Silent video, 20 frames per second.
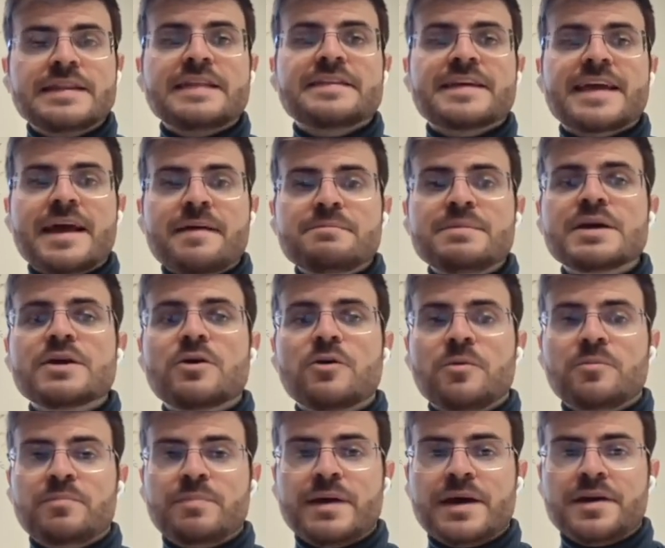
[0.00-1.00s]
that can be
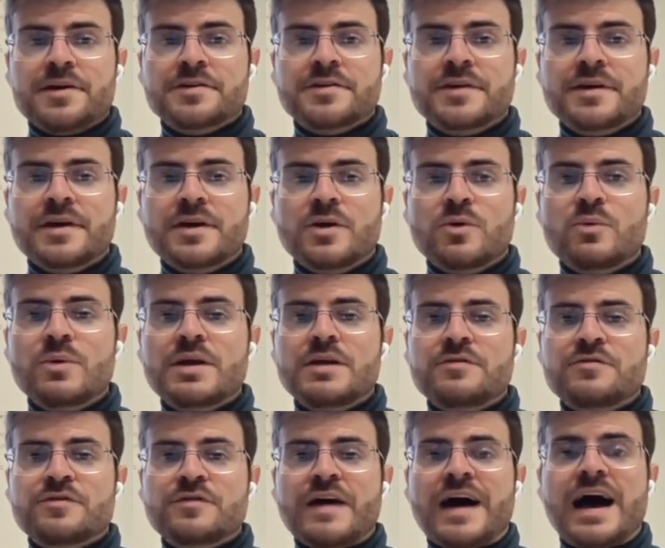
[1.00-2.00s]
compared
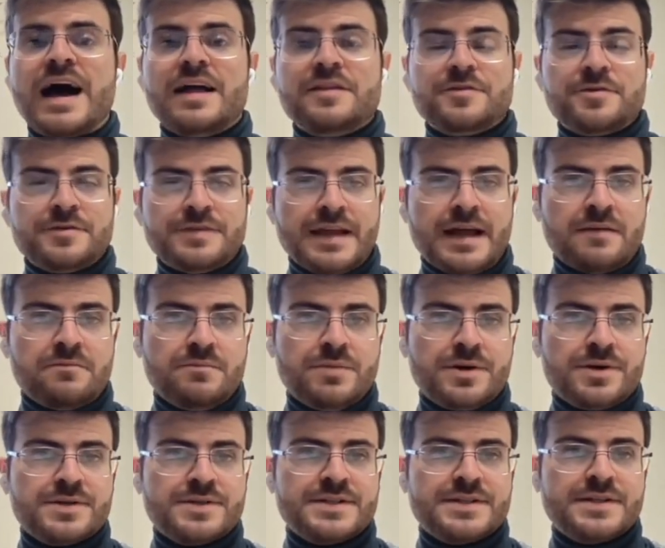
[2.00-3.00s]
with other
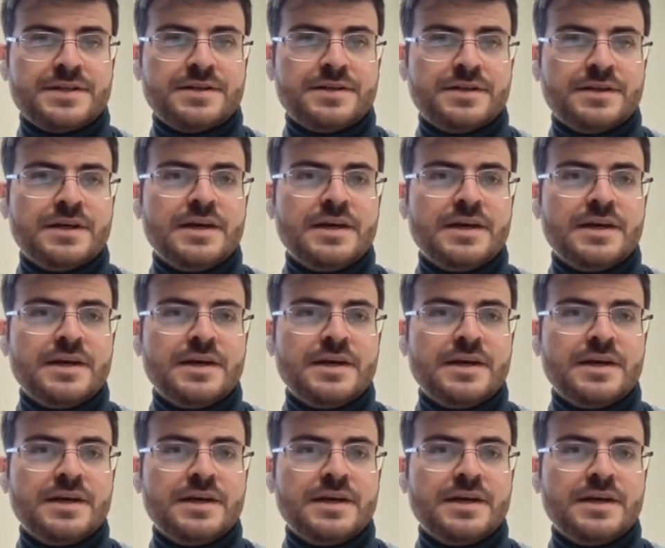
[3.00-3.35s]
numbers,